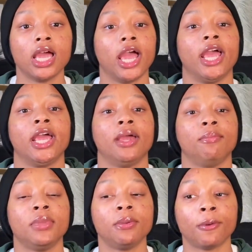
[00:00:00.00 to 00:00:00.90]

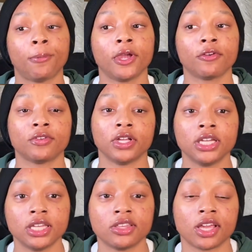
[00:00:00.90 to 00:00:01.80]
and me preparing for
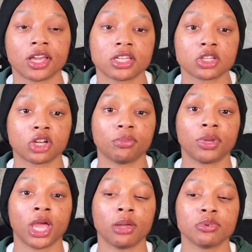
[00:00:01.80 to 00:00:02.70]
anything is going to
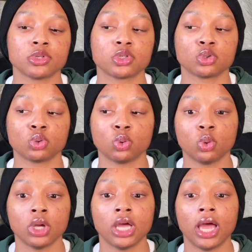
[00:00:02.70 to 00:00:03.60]
be able to